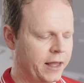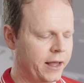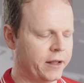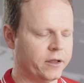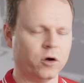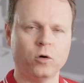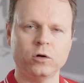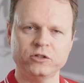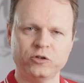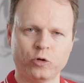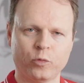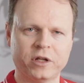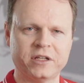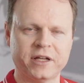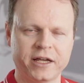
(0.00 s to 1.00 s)
And the whole
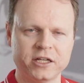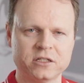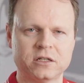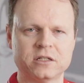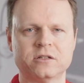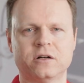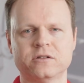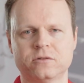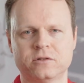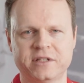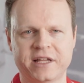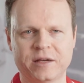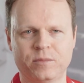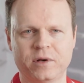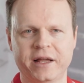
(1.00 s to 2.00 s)
documentation is also
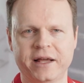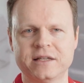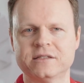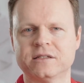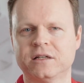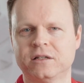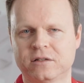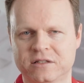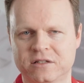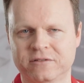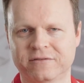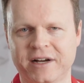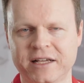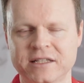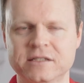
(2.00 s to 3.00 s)
take place in this
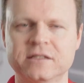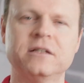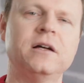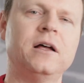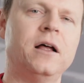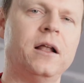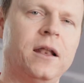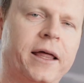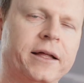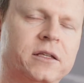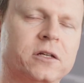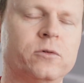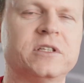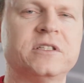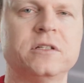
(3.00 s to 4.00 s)
device. Like
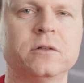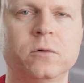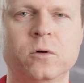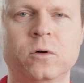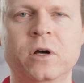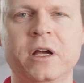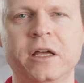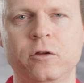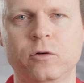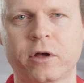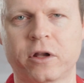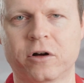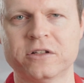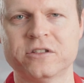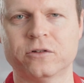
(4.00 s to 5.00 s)
the Red Zero, you
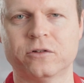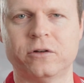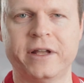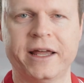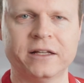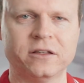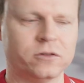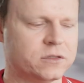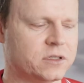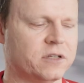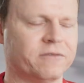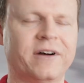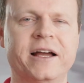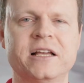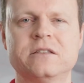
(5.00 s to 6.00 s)
can also connect to the
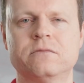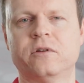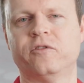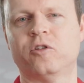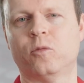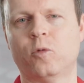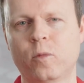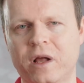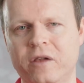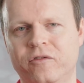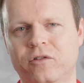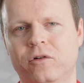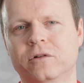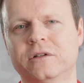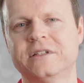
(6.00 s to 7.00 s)
device with your mobile
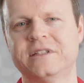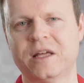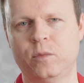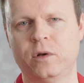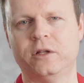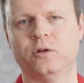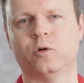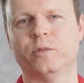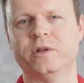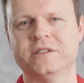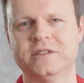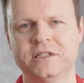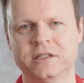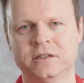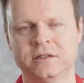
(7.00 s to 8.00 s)
phone, tablet or
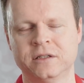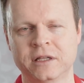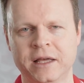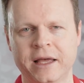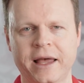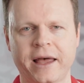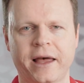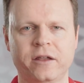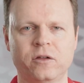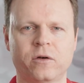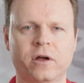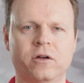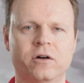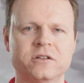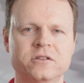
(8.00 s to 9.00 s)
PC, and you
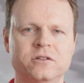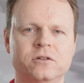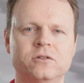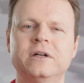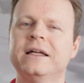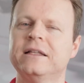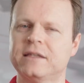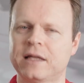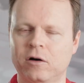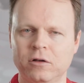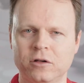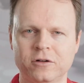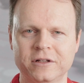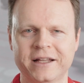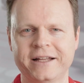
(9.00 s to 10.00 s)
can also
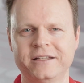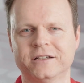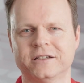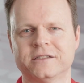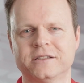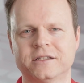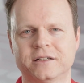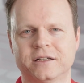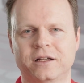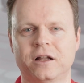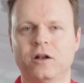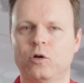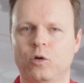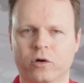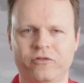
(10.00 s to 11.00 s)
download later the
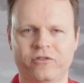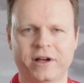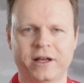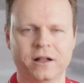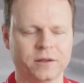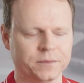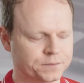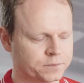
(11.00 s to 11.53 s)
log file.